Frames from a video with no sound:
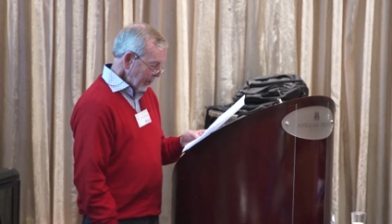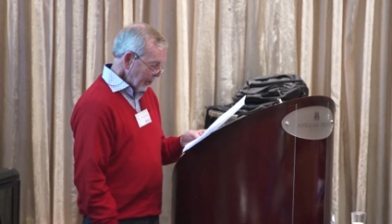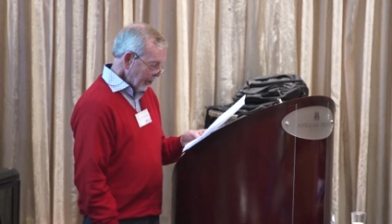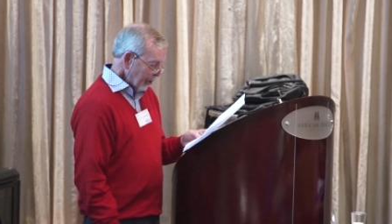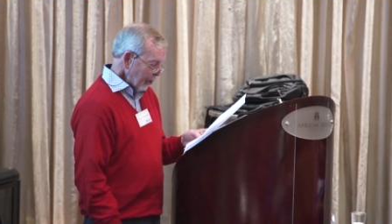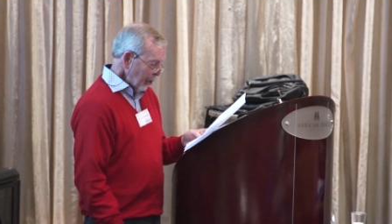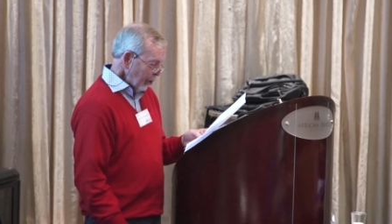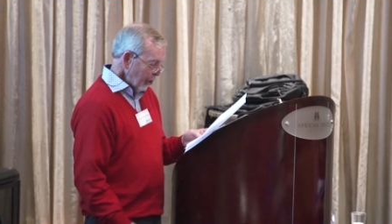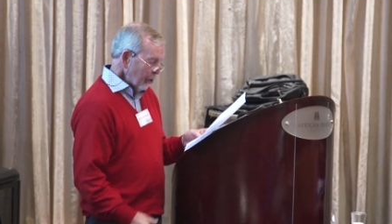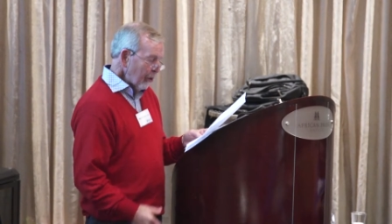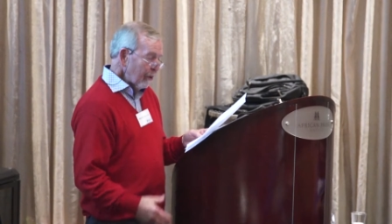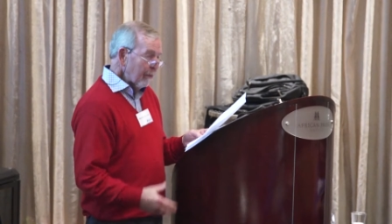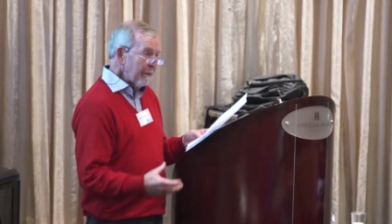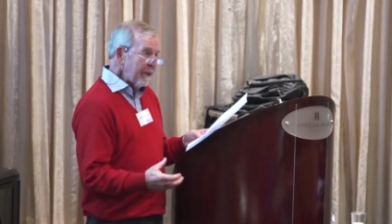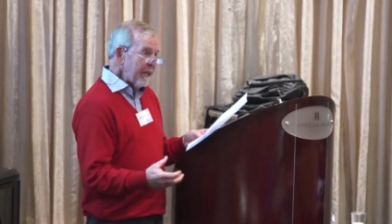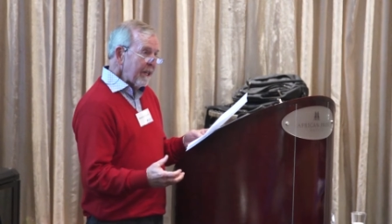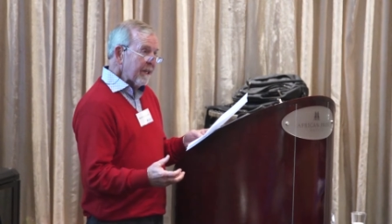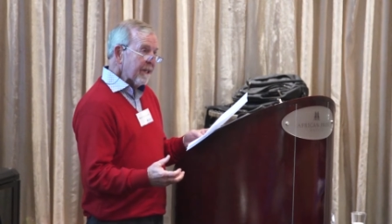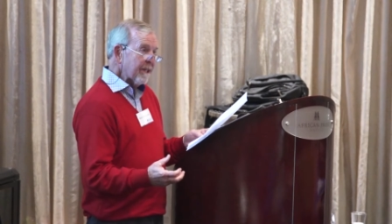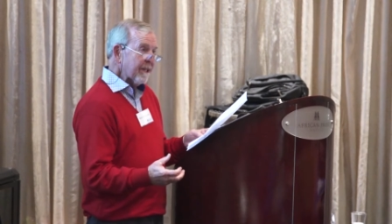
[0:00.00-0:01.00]
circle
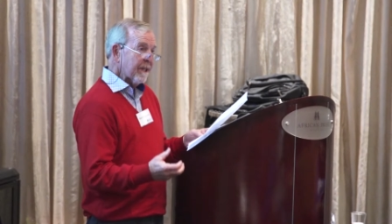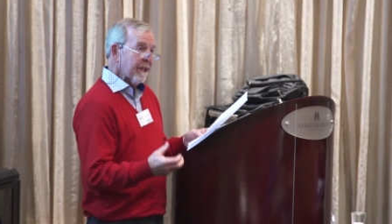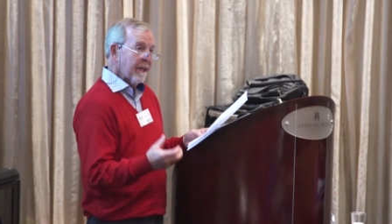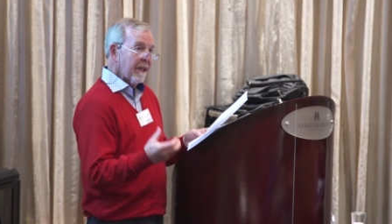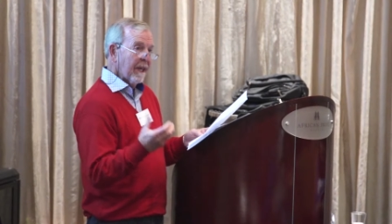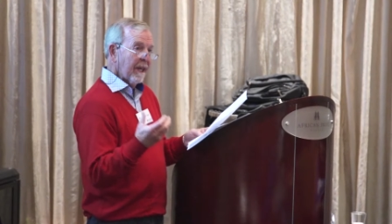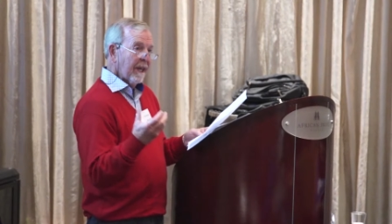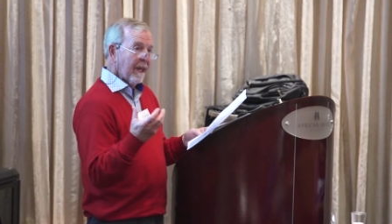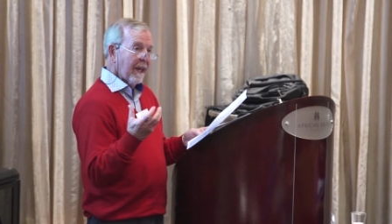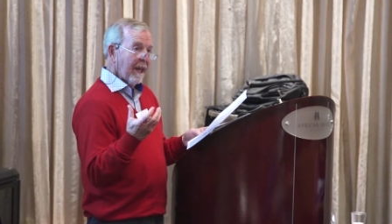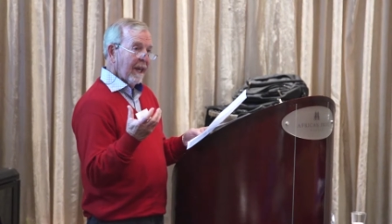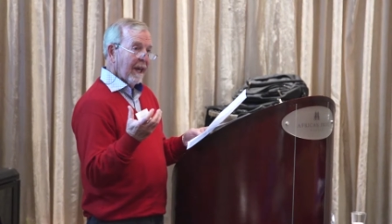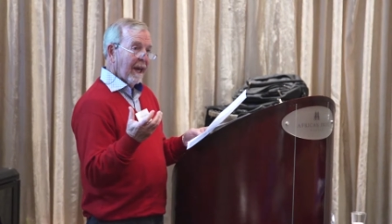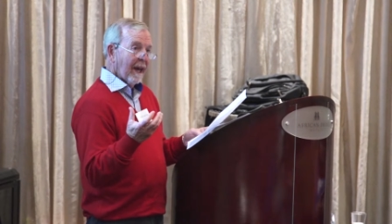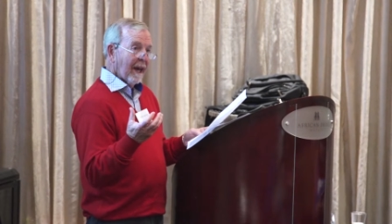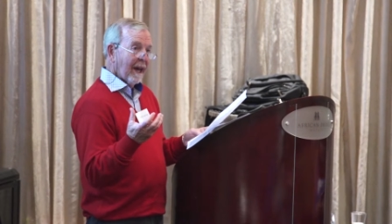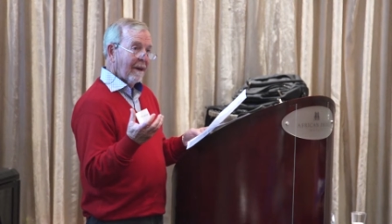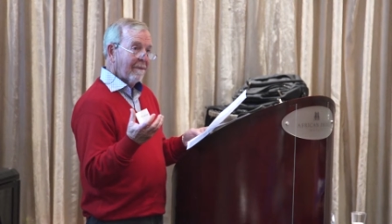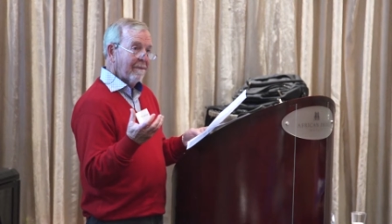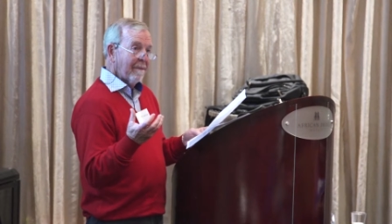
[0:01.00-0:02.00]
meets
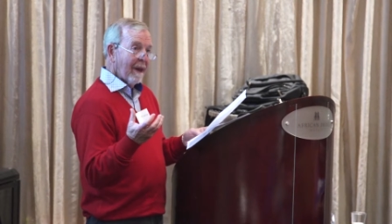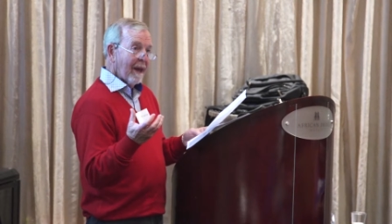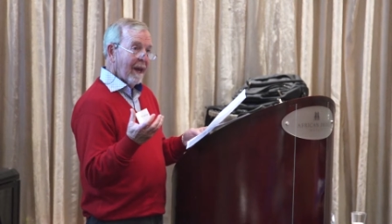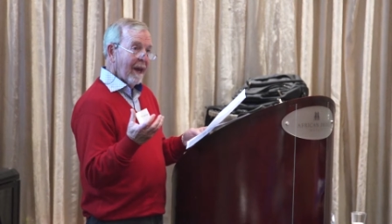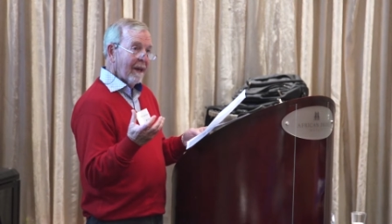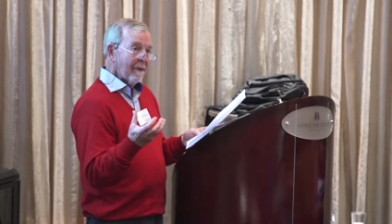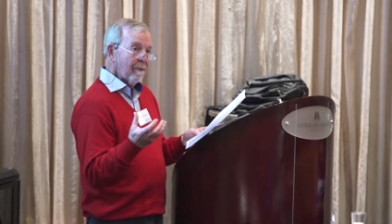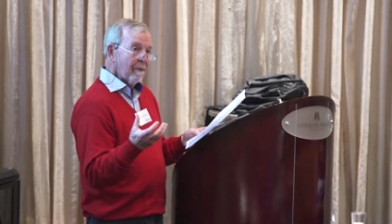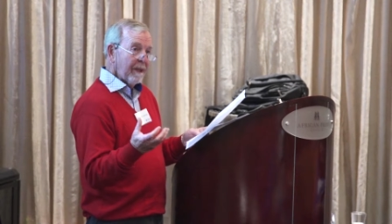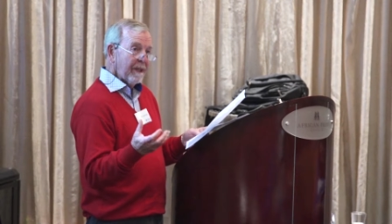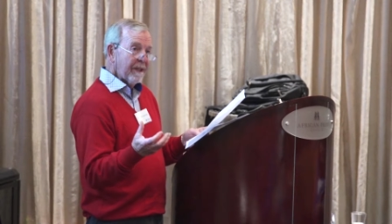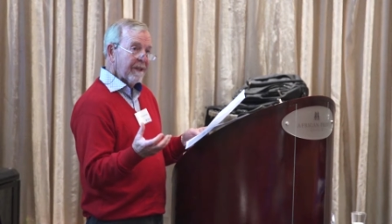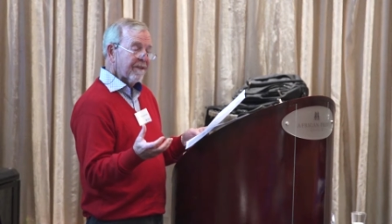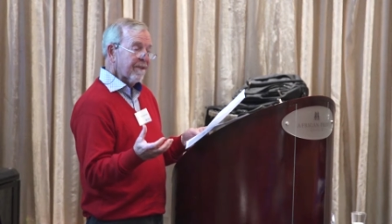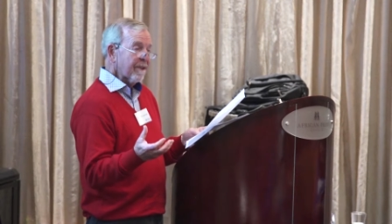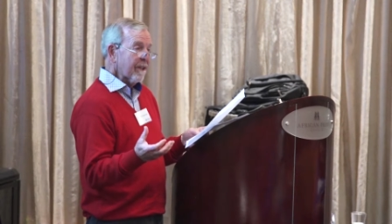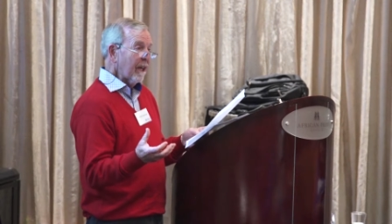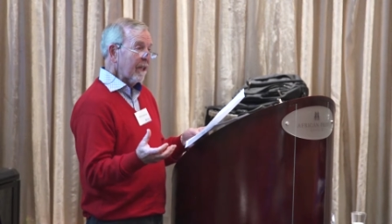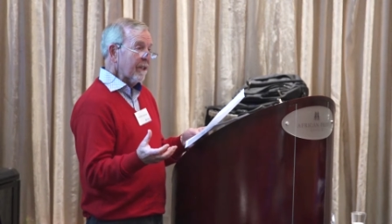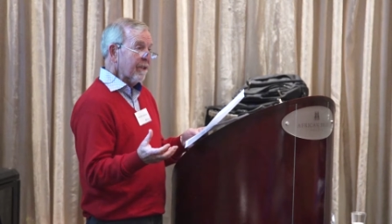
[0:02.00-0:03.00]
um, and we
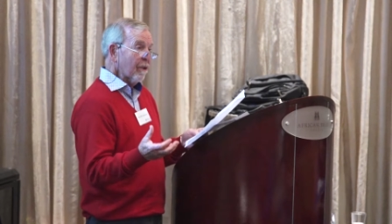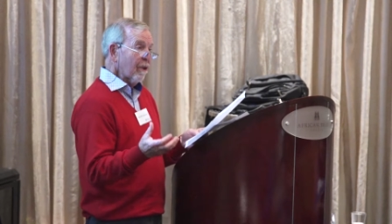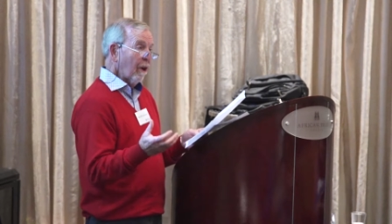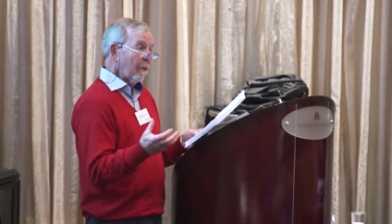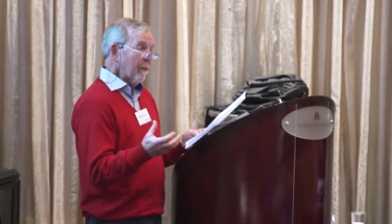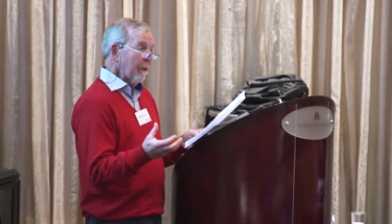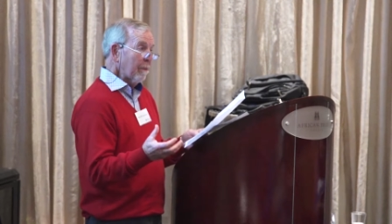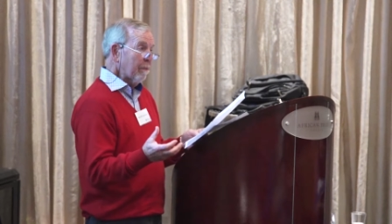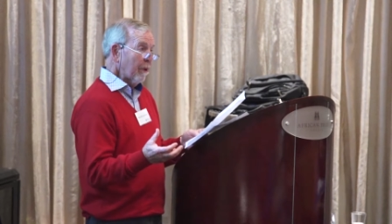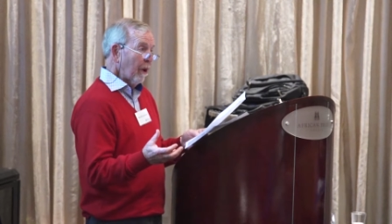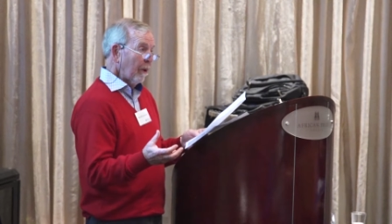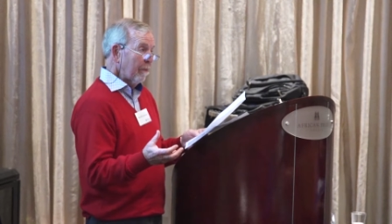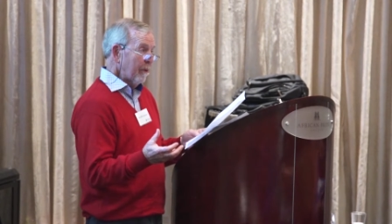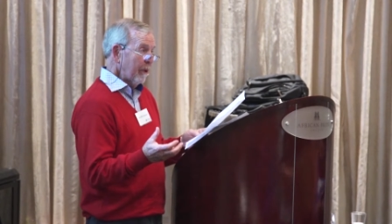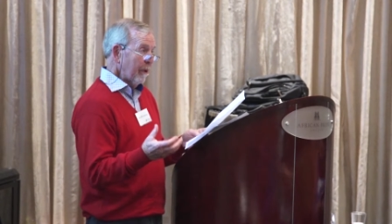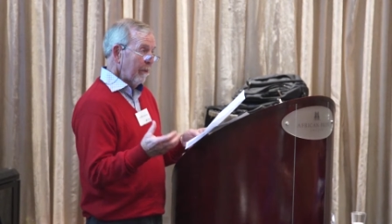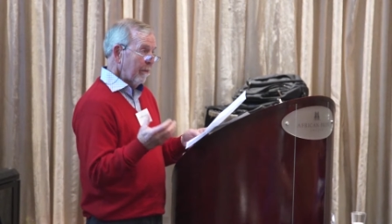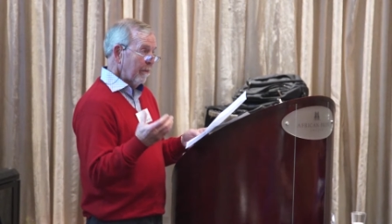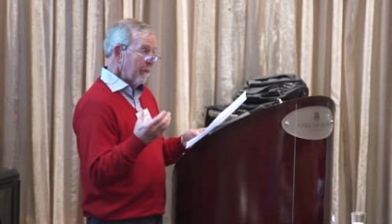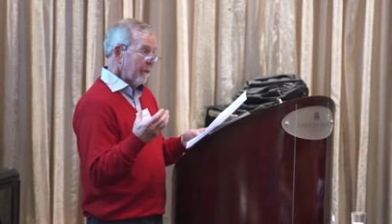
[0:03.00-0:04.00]
discuss common
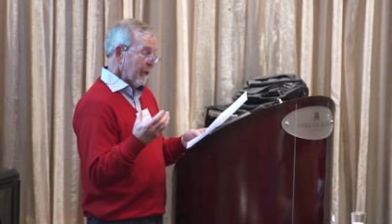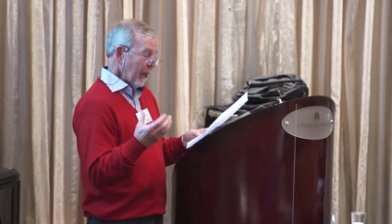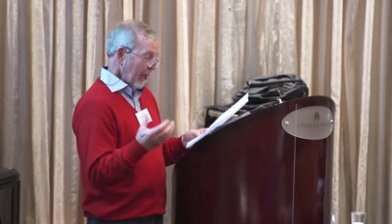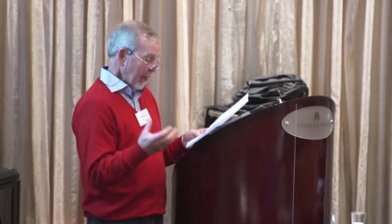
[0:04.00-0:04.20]
problems